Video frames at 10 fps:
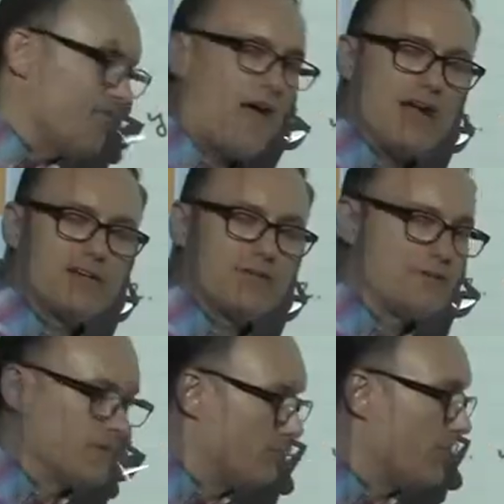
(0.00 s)

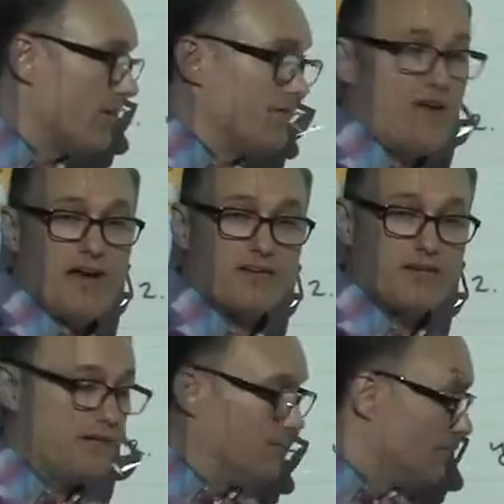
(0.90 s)
factors. We already factored
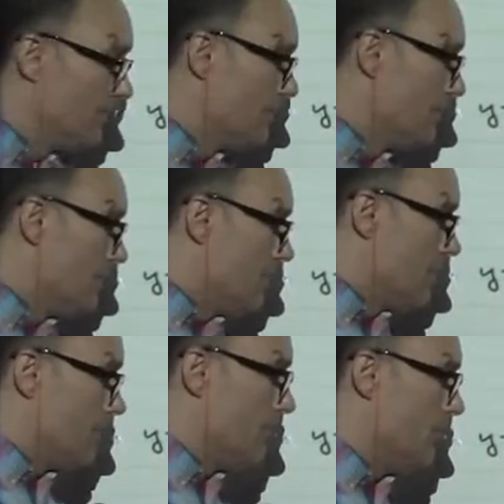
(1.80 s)
it.
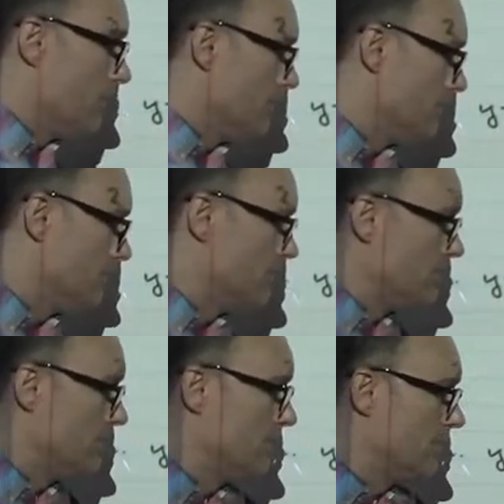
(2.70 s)
Boom.
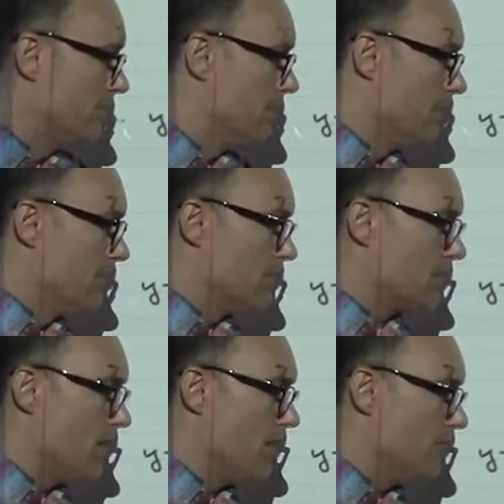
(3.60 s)

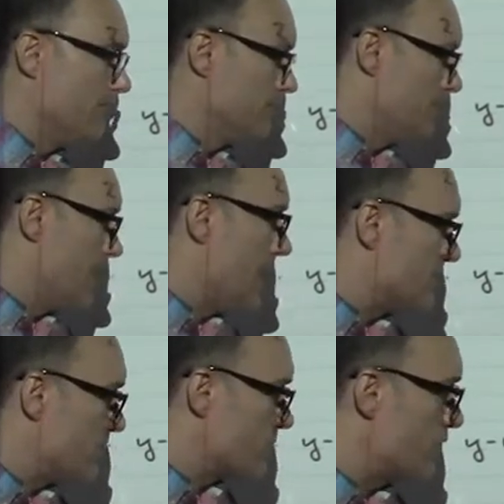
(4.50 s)
Solve.
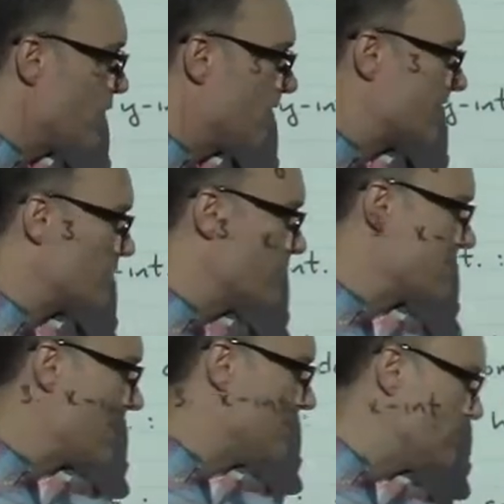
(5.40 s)
X equals 4, x equals
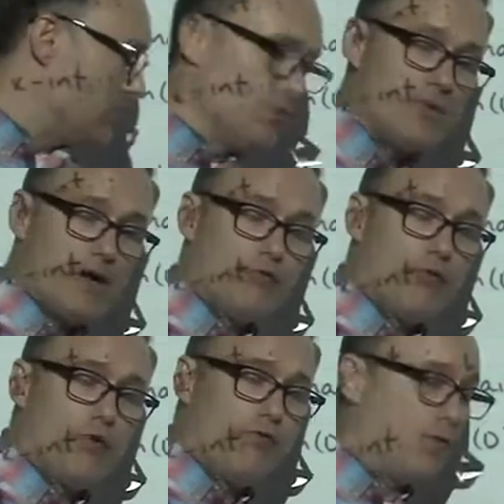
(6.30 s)
-2,
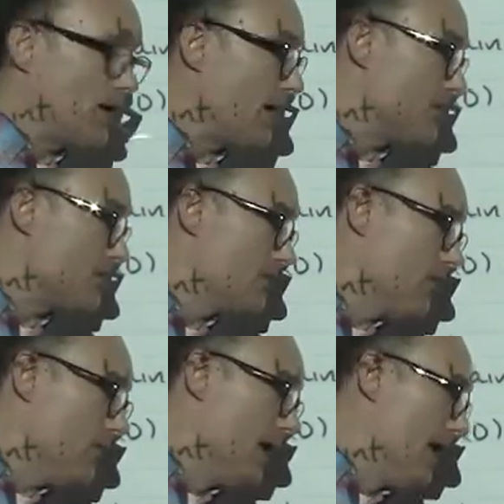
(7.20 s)
therefore 4,
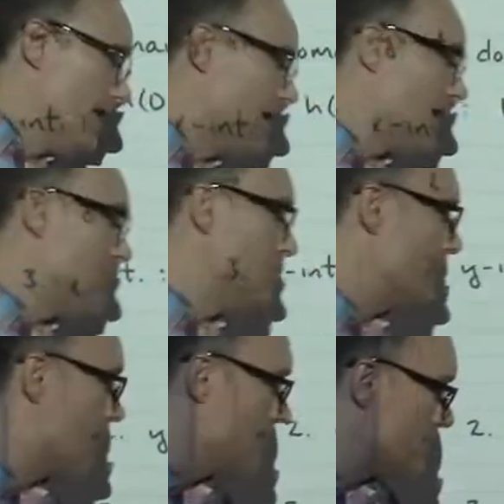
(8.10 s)
0,
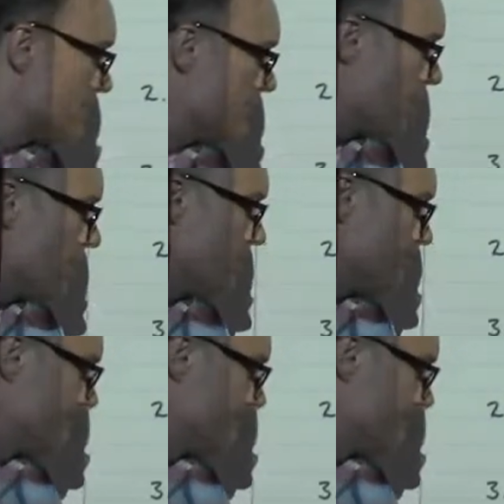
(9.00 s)
-2, 0.